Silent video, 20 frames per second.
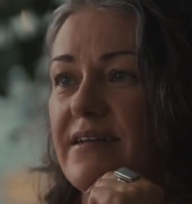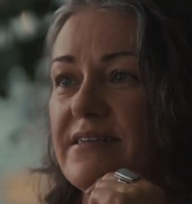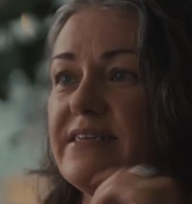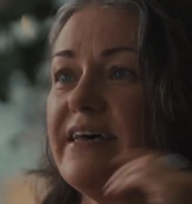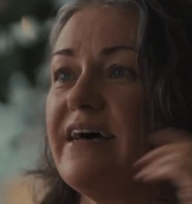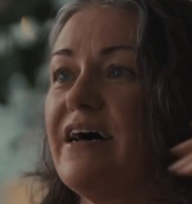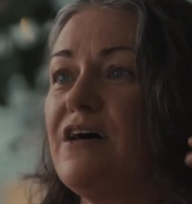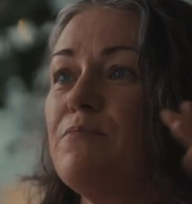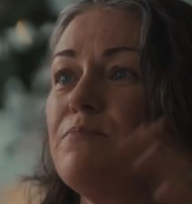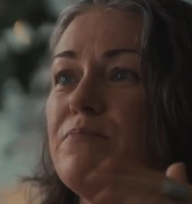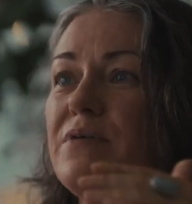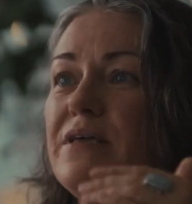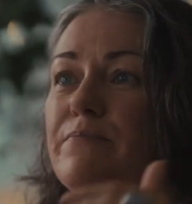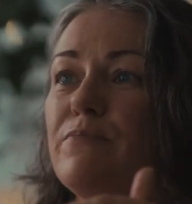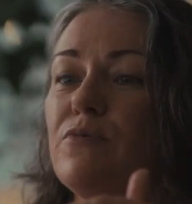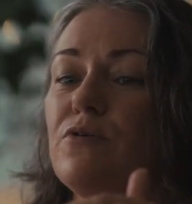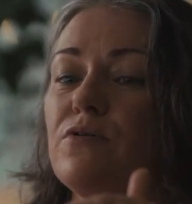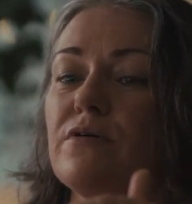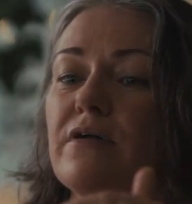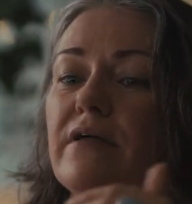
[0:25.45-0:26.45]
to help
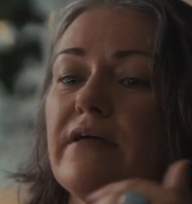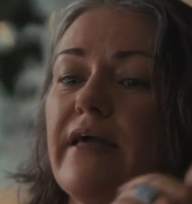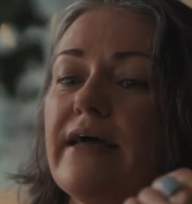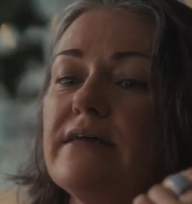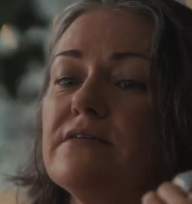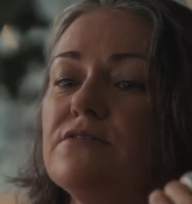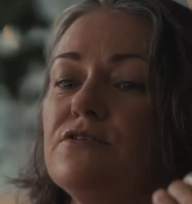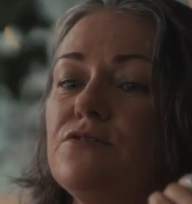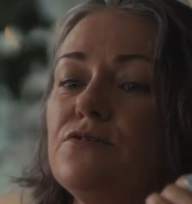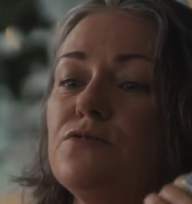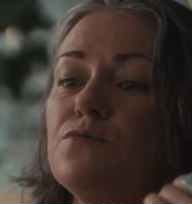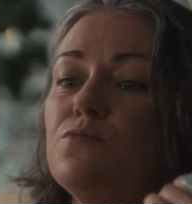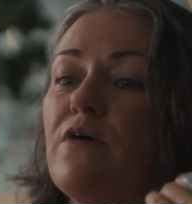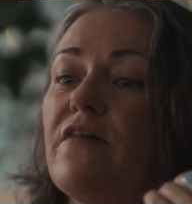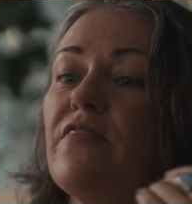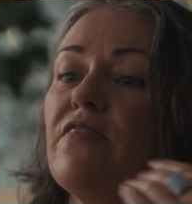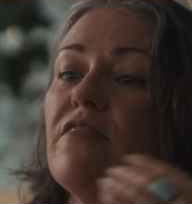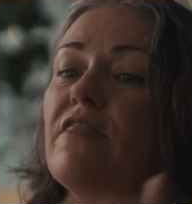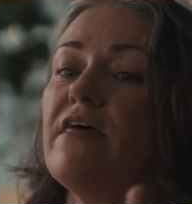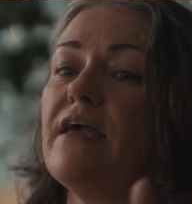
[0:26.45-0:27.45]
people get to
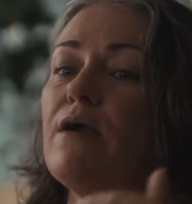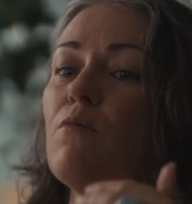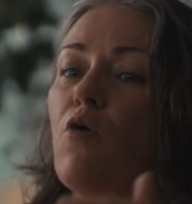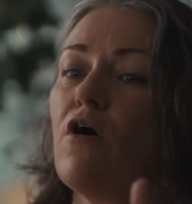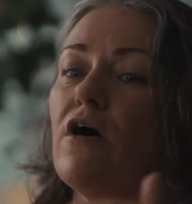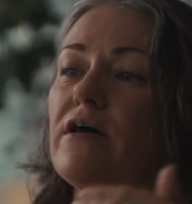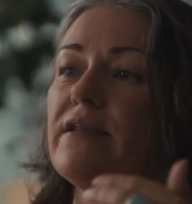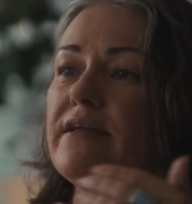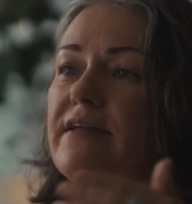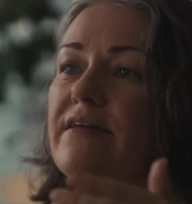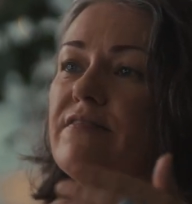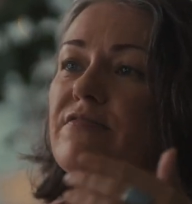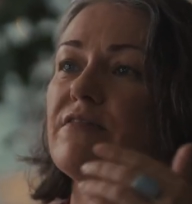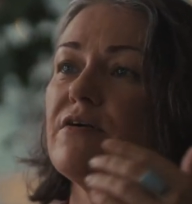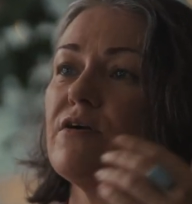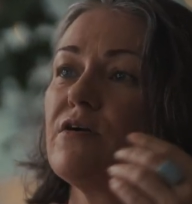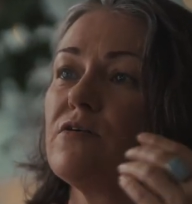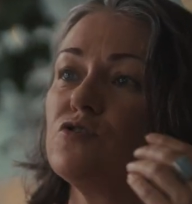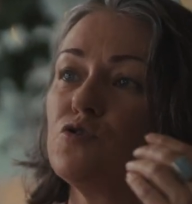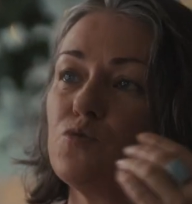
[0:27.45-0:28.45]
what they want in
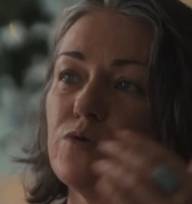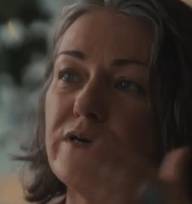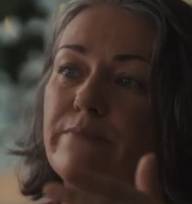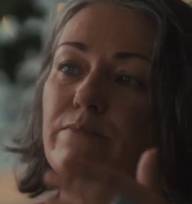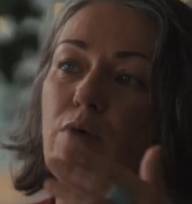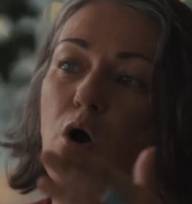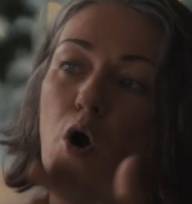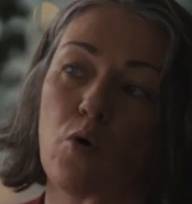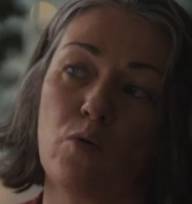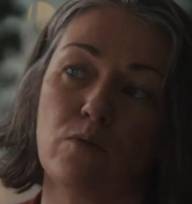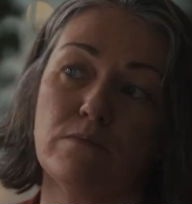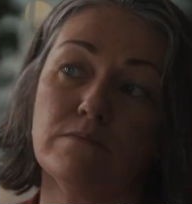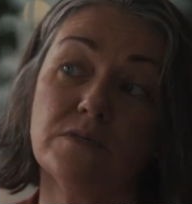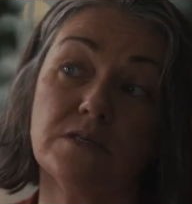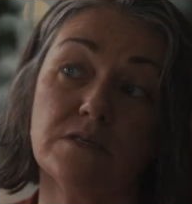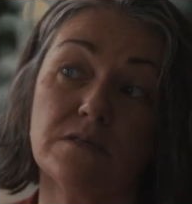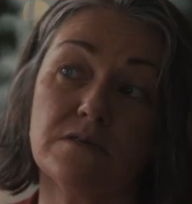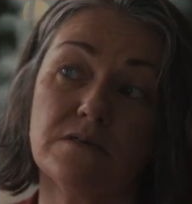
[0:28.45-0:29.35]
their dream homes.